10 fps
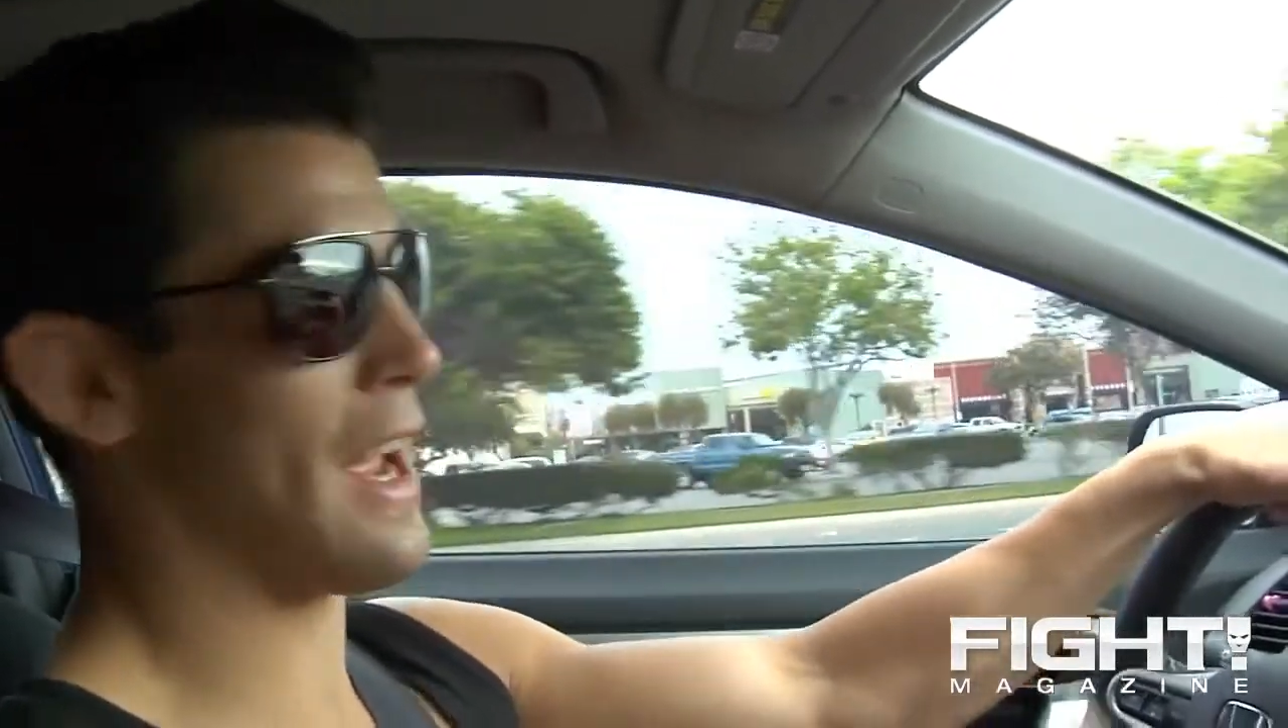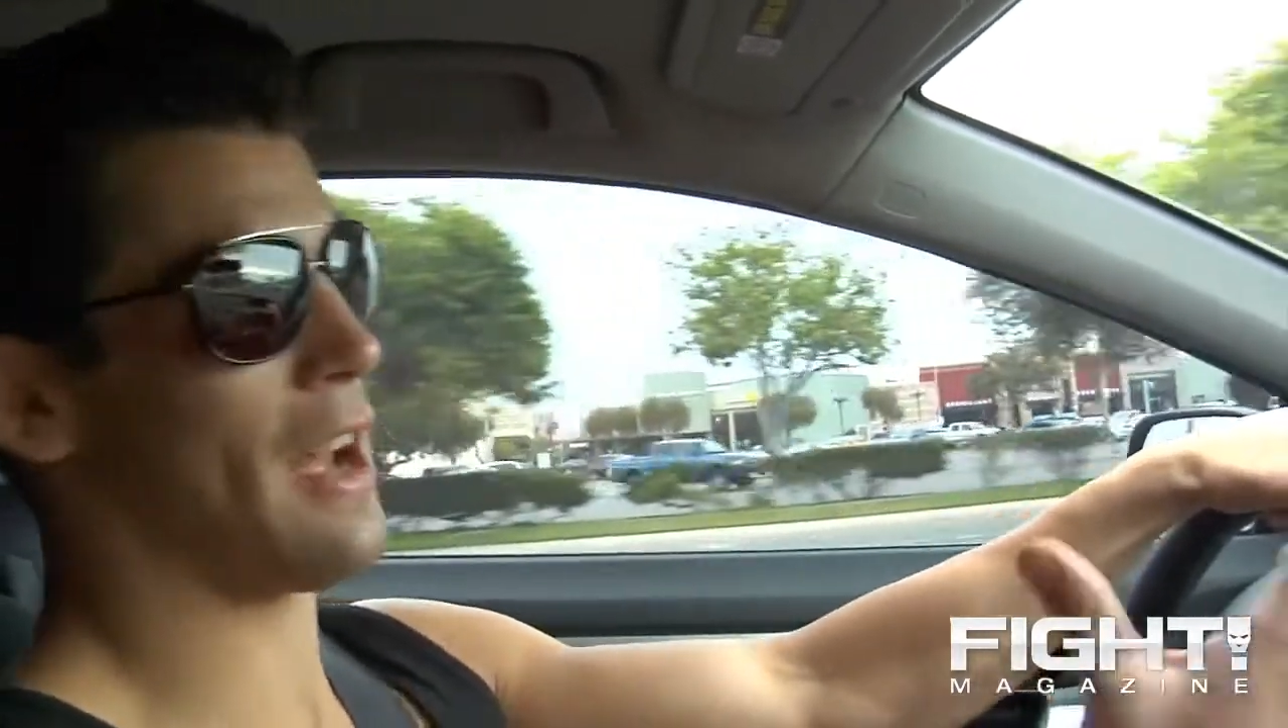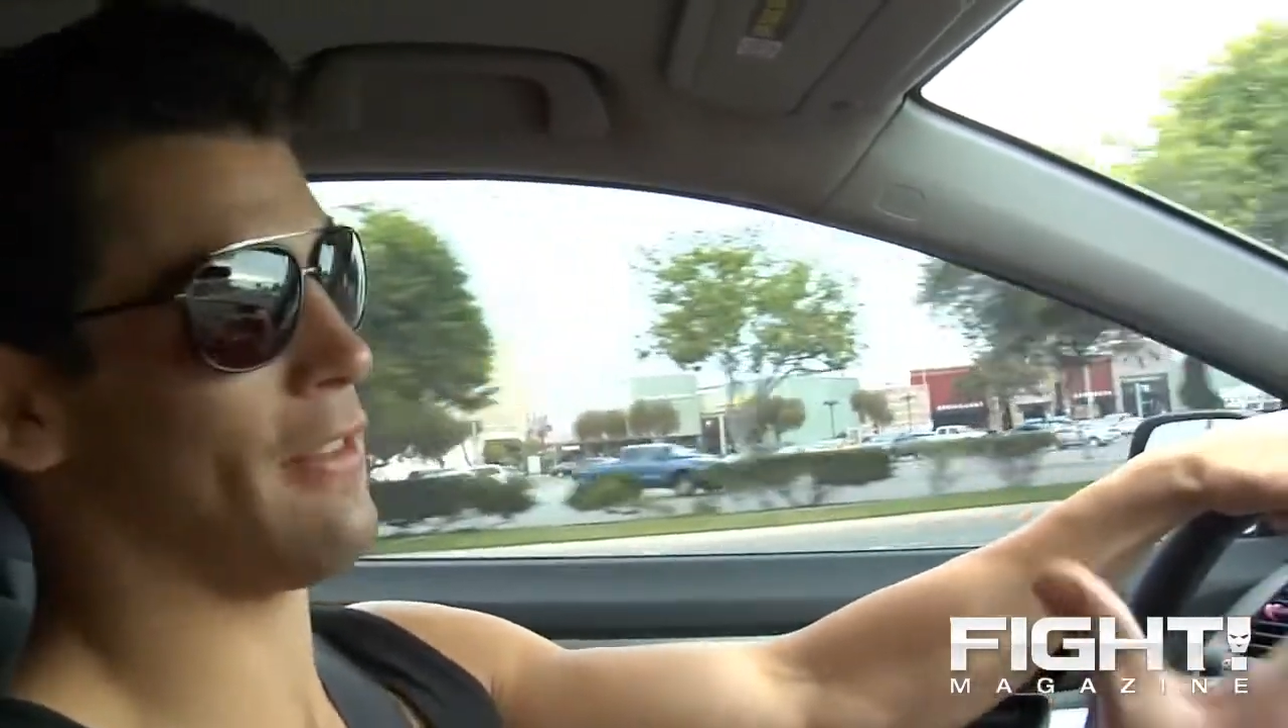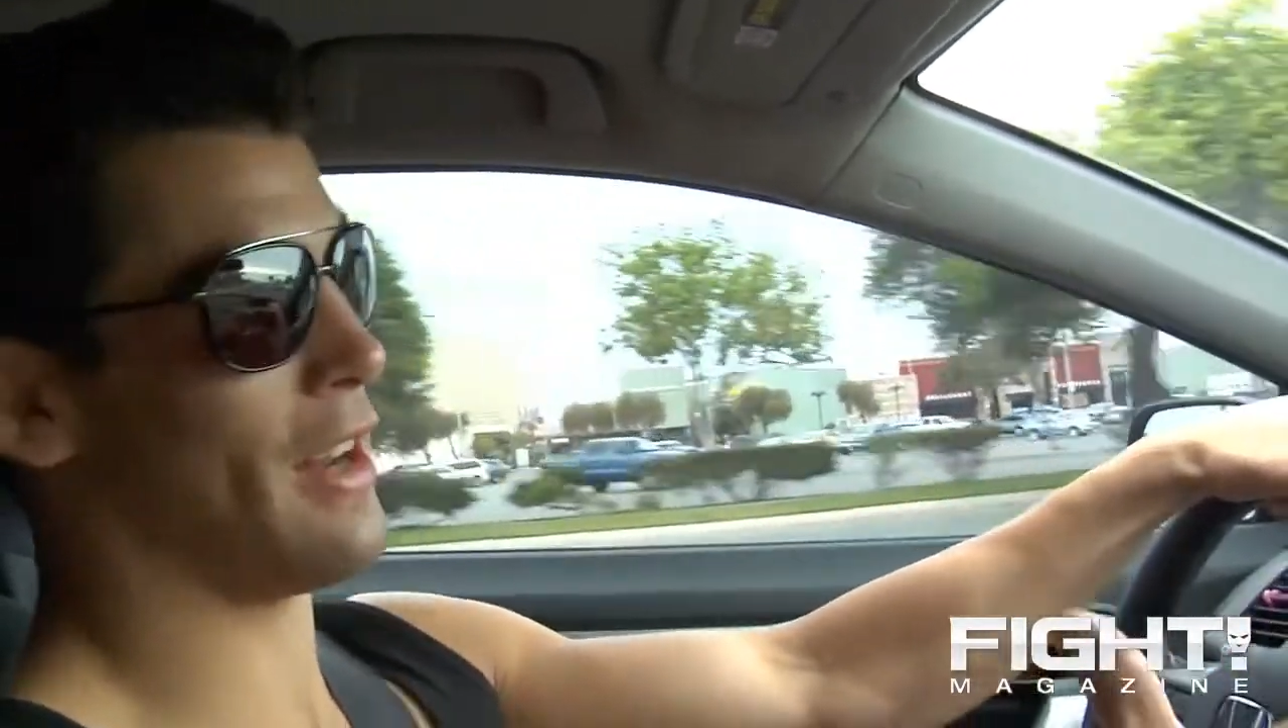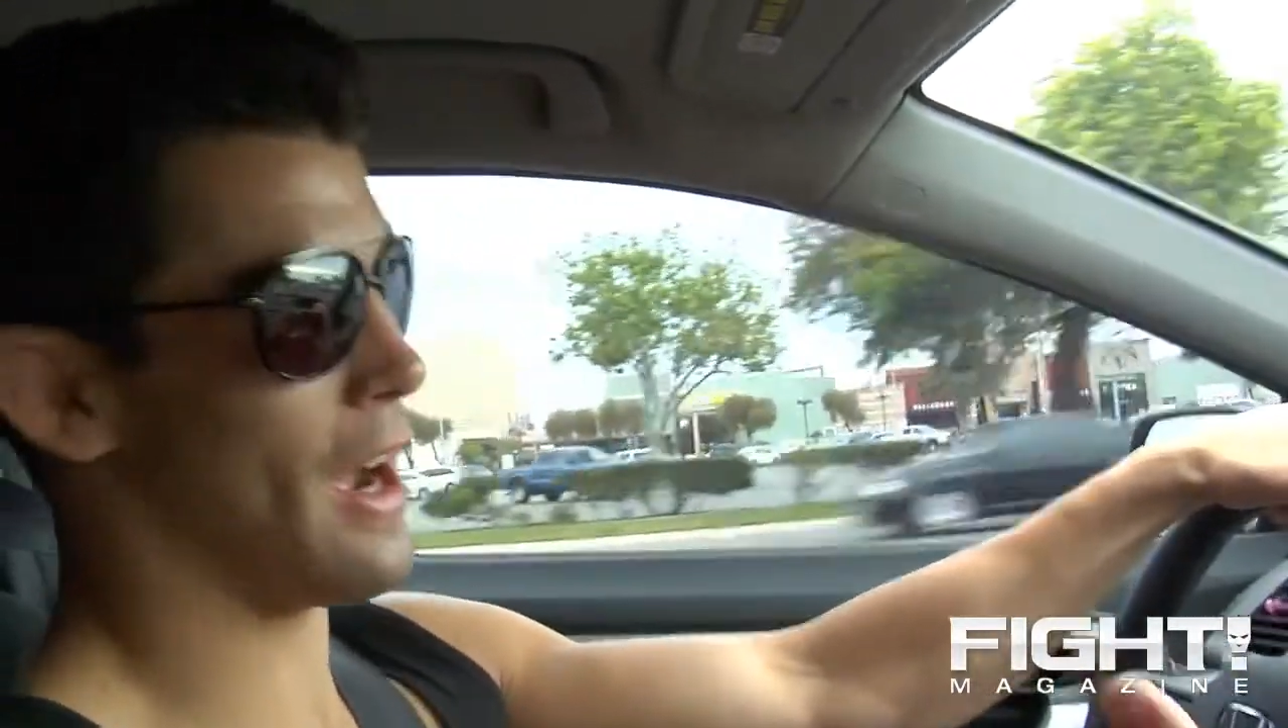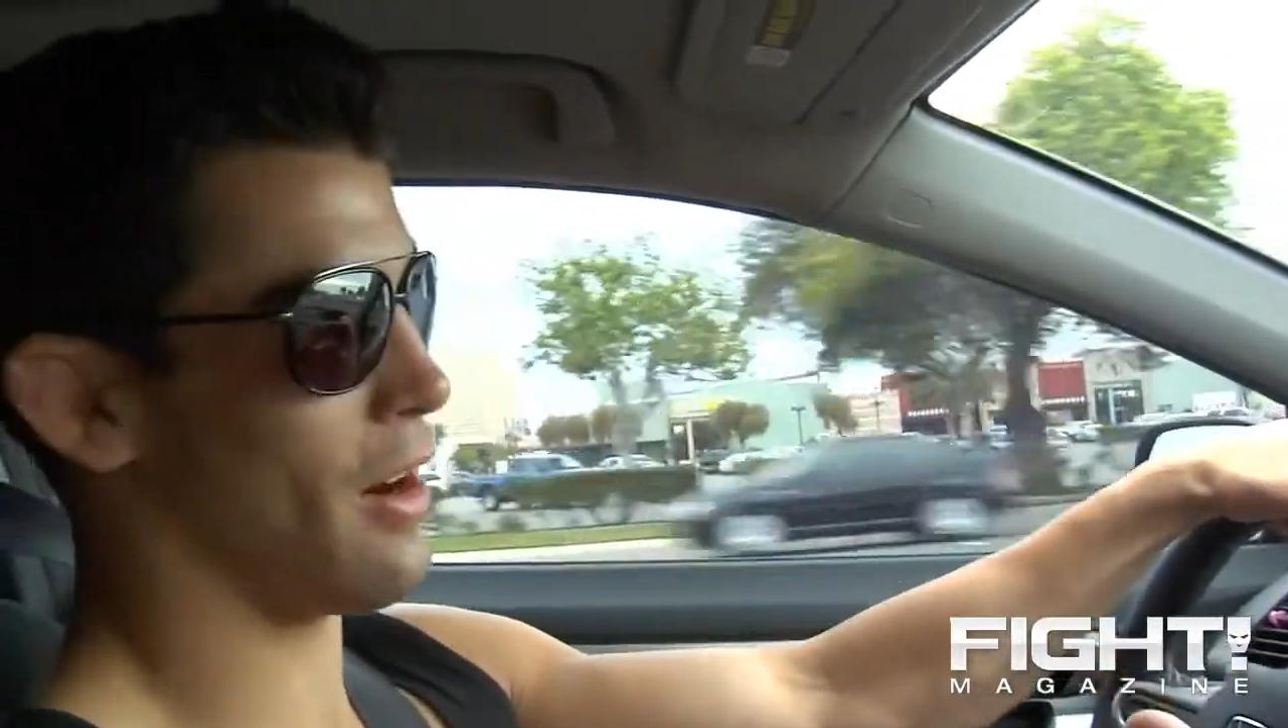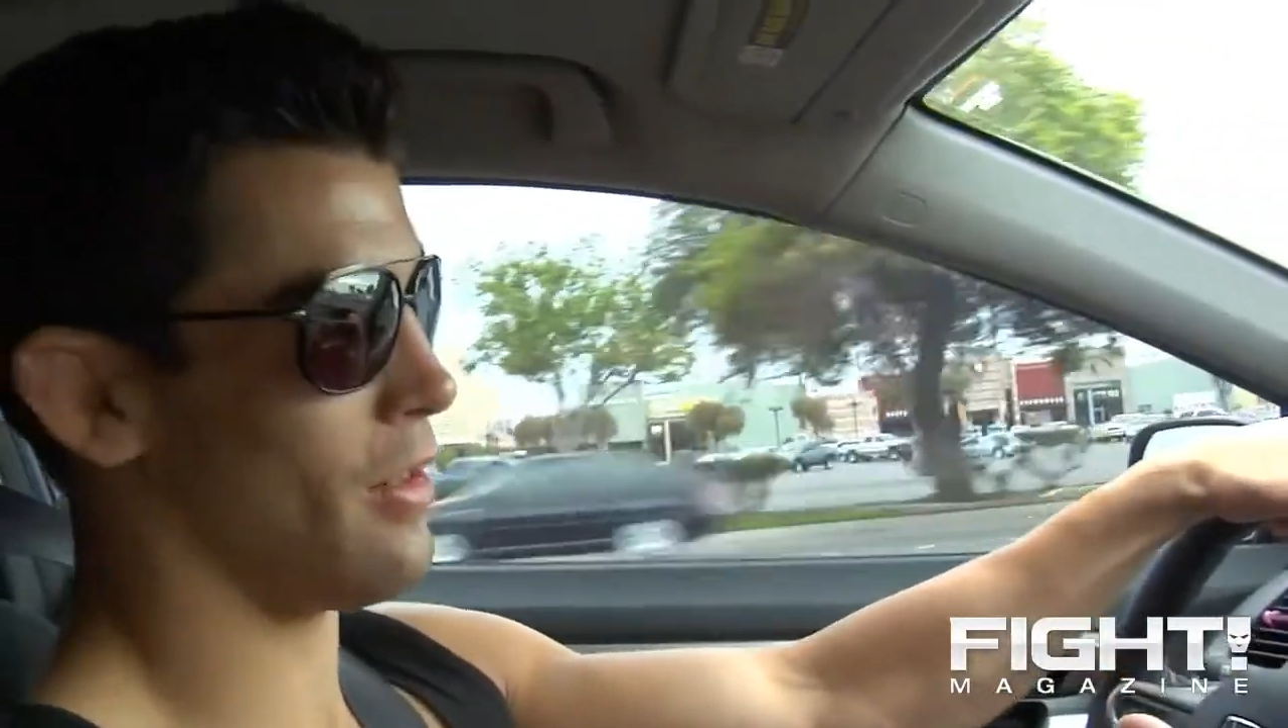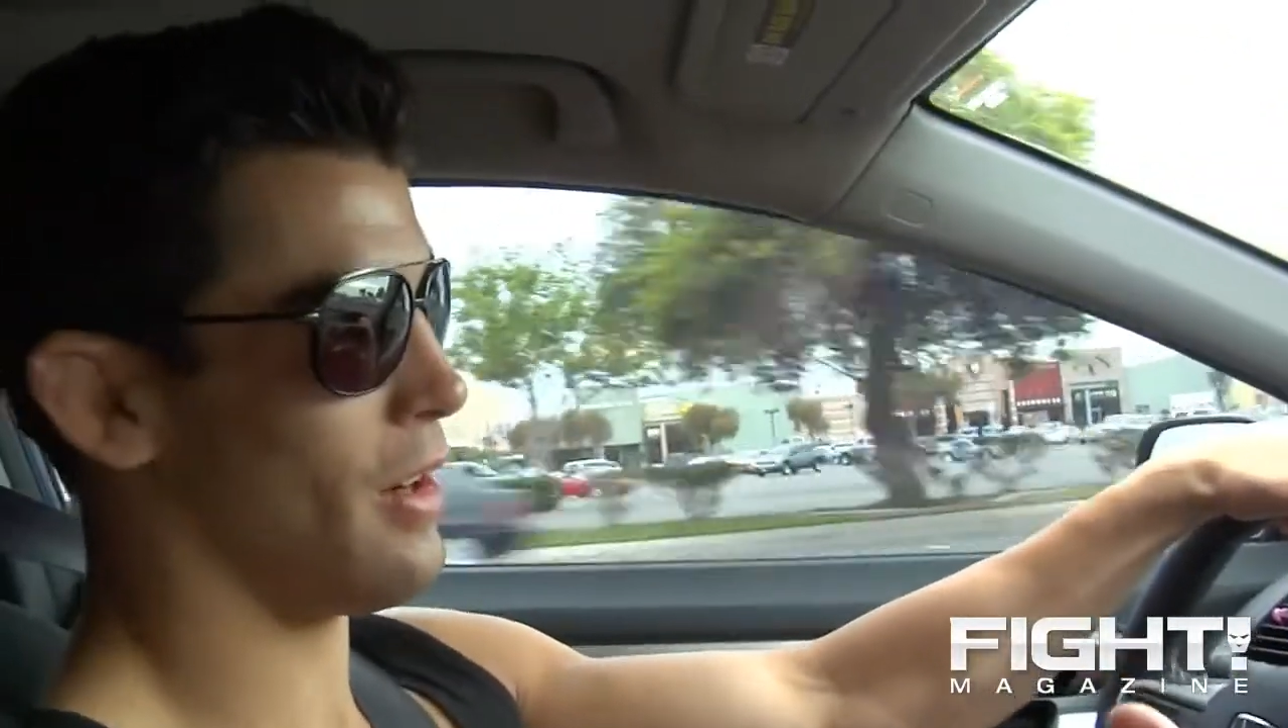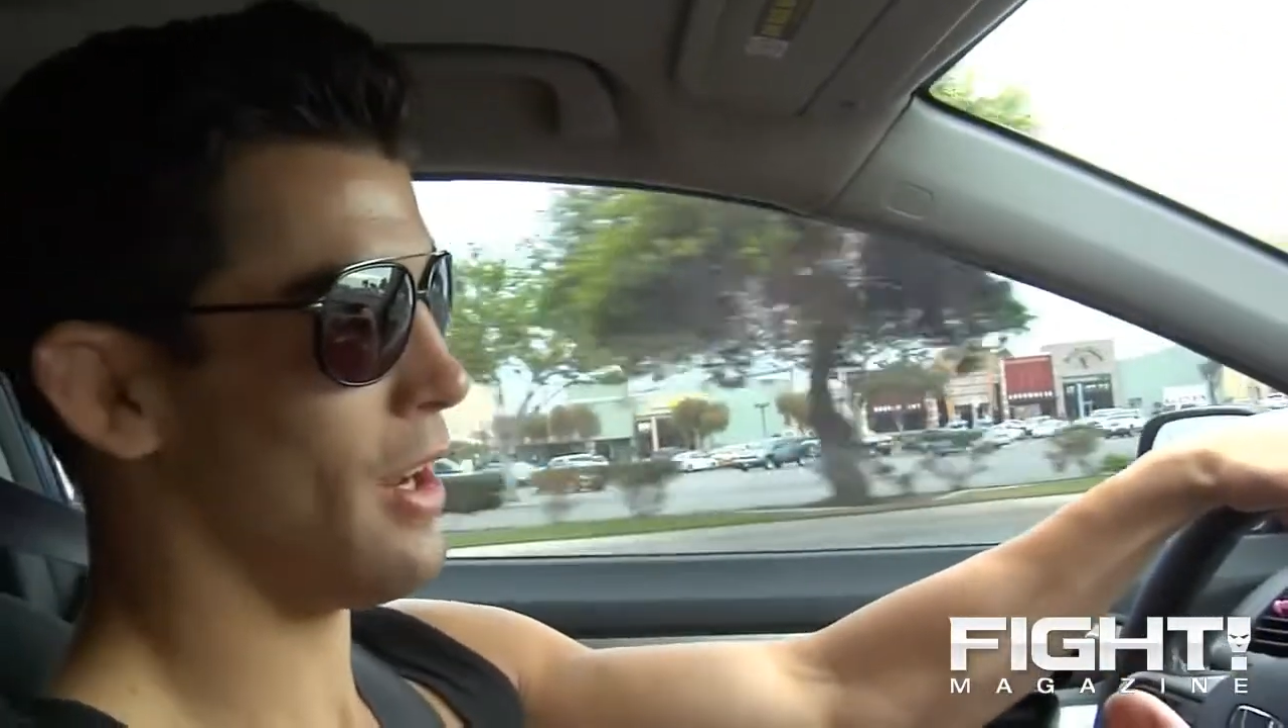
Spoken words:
have now.